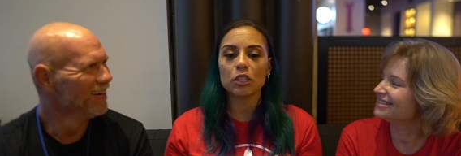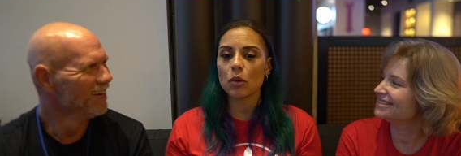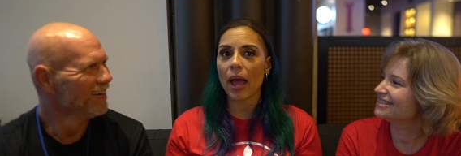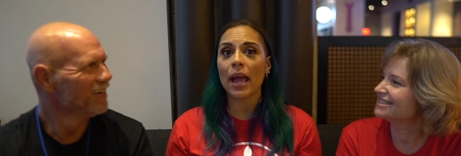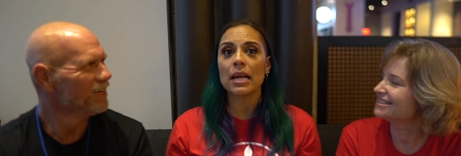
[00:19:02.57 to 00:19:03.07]
Speaker 1: you
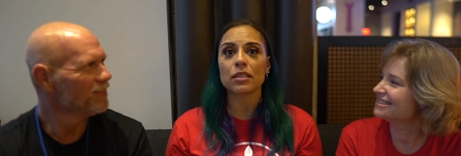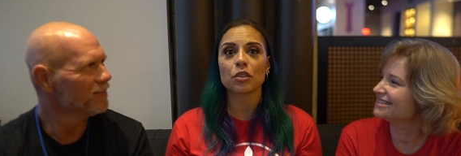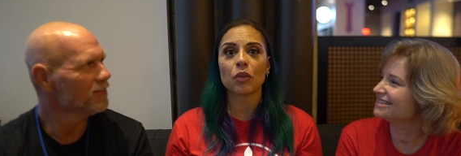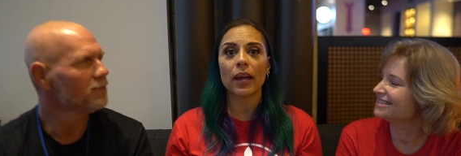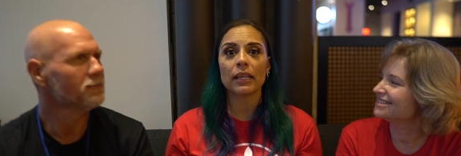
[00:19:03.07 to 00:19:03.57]
ask,
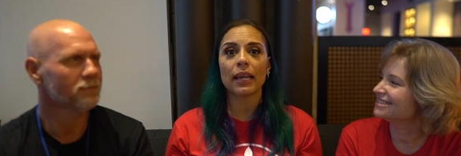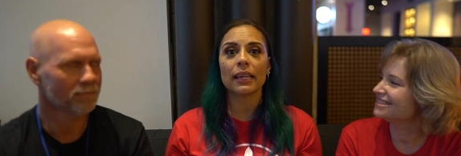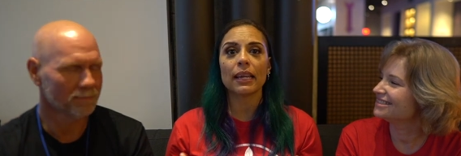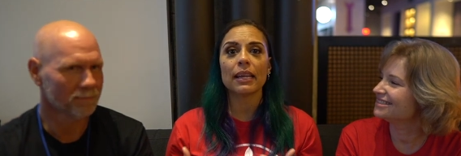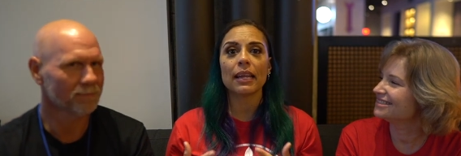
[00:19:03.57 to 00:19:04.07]
right?
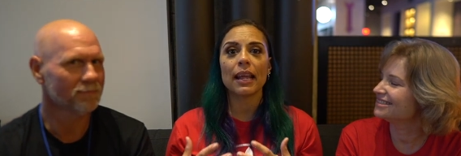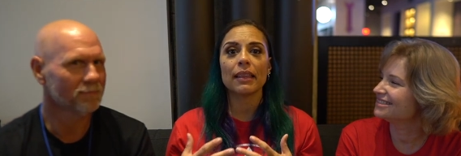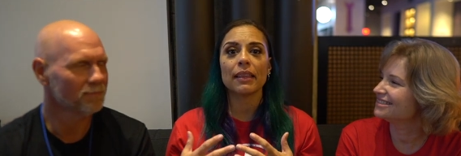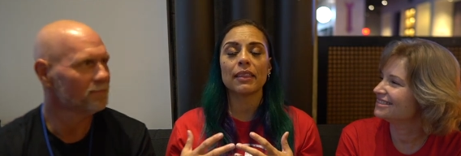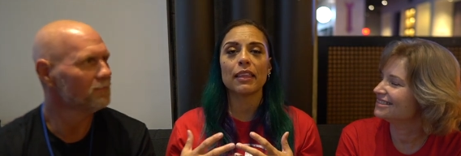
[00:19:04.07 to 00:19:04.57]
Like, and,
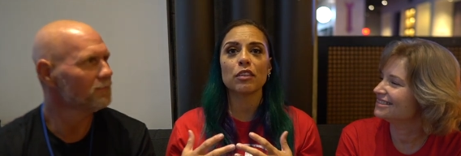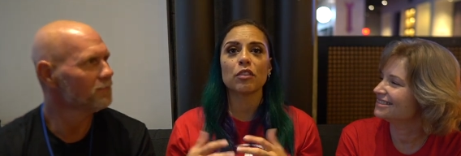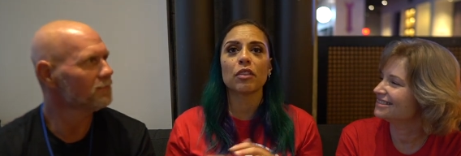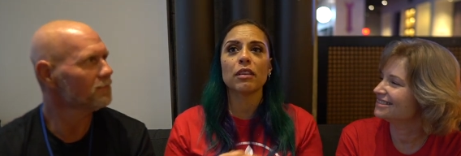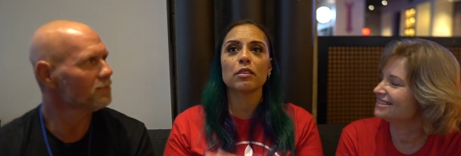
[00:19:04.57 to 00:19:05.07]
and this,
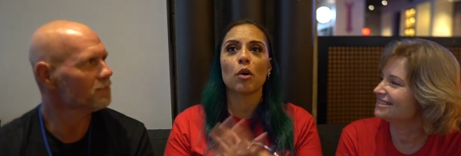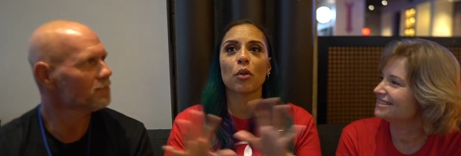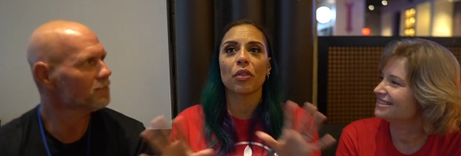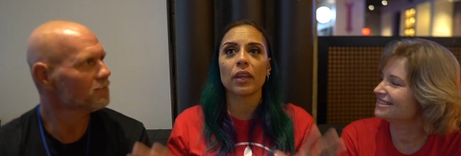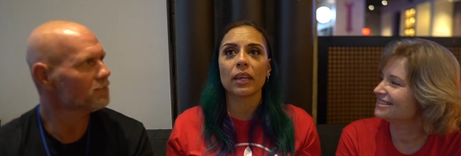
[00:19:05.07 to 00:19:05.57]
this whole
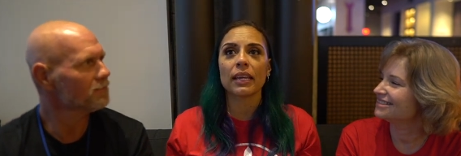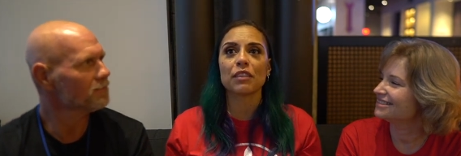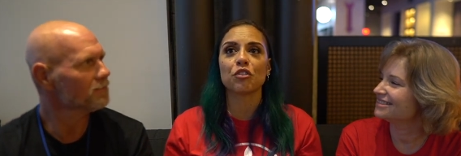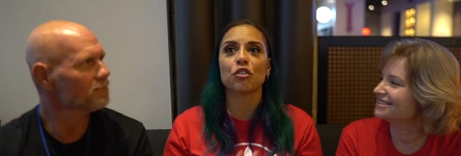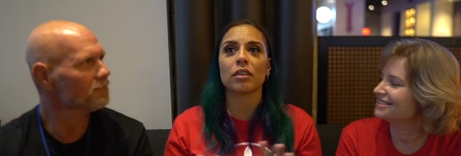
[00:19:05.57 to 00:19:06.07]
thing
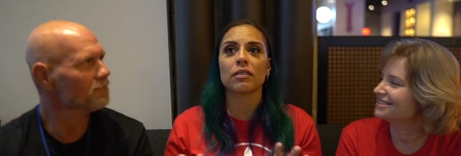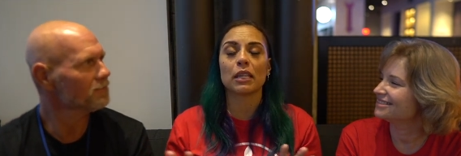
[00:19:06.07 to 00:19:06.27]
is just